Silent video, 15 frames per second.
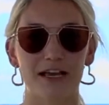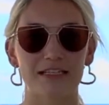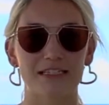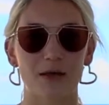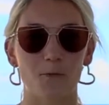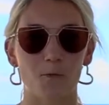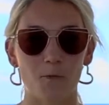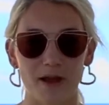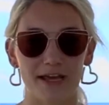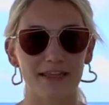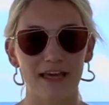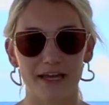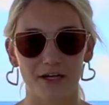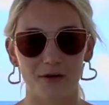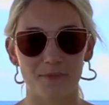It's a way
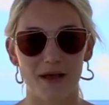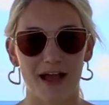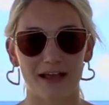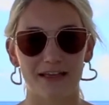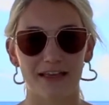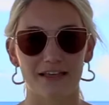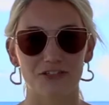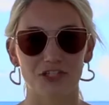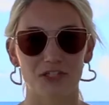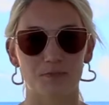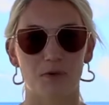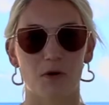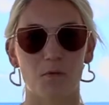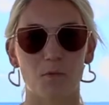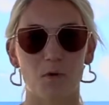lighter packing. Just
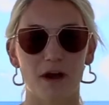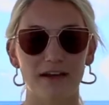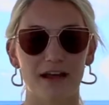put one